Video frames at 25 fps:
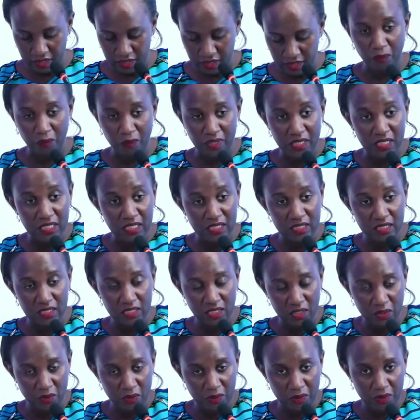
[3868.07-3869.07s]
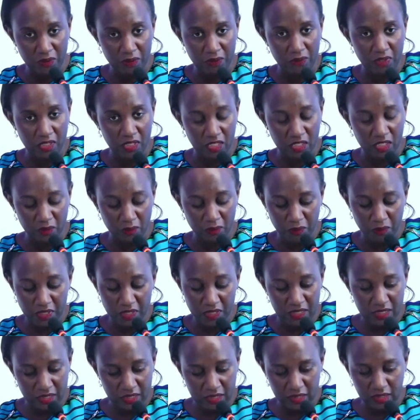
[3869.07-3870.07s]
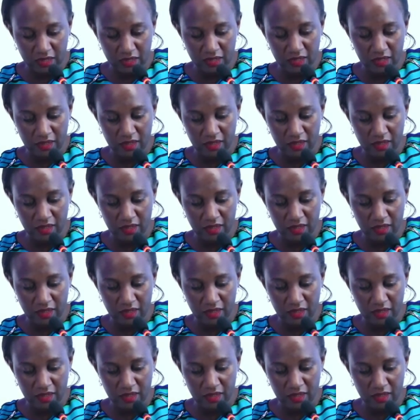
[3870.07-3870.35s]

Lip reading: we need liquidity.